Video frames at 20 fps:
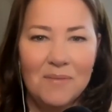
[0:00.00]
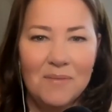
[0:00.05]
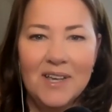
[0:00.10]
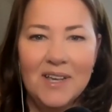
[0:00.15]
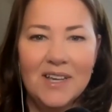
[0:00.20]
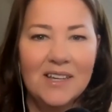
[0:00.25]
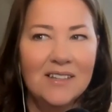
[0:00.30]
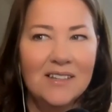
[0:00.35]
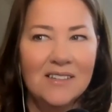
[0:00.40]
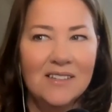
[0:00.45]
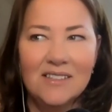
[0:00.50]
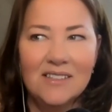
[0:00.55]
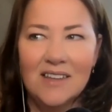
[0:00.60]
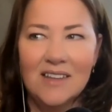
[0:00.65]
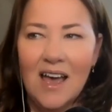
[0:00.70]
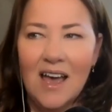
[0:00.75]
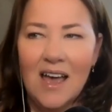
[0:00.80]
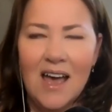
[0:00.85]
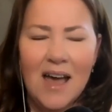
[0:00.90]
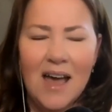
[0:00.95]
Because
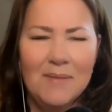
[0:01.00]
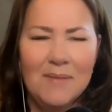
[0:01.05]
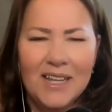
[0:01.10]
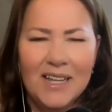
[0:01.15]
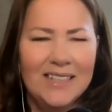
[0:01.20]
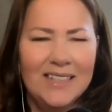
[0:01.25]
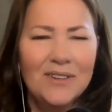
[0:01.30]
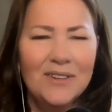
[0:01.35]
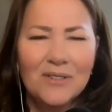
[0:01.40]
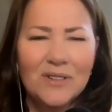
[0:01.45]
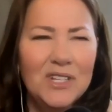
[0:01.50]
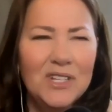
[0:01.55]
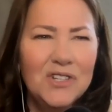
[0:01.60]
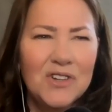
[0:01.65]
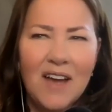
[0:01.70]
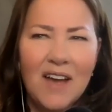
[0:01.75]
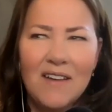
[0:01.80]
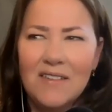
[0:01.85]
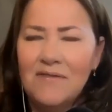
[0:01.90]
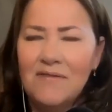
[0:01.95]
I'm like literally
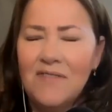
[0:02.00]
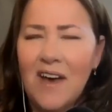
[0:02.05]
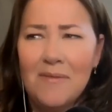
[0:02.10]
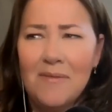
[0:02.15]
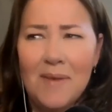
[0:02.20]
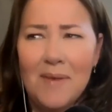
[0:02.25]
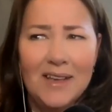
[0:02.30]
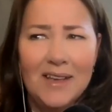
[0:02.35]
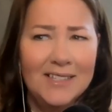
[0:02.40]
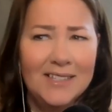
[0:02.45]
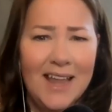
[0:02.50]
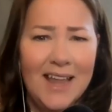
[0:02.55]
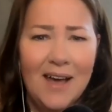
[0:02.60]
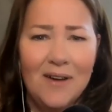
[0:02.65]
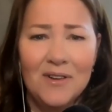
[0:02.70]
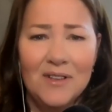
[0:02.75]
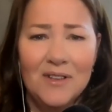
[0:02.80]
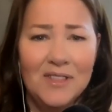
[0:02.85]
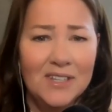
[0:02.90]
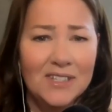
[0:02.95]
driving 5 miles an
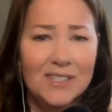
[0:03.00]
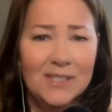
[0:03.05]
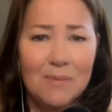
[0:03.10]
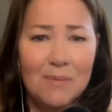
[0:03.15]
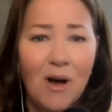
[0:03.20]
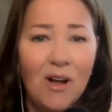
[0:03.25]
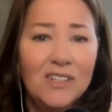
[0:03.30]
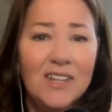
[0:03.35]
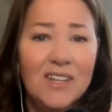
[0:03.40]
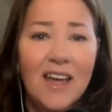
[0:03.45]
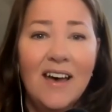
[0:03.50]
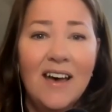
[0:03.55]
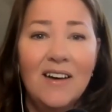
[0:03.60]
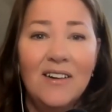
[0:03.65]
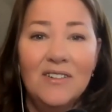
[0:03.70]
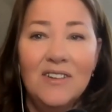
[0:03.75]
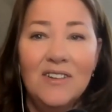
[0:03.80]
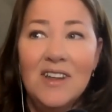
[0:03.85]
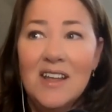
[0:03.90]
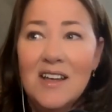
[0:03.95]
hour in this small
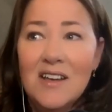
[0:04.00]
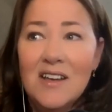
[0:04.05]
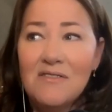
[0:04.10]
town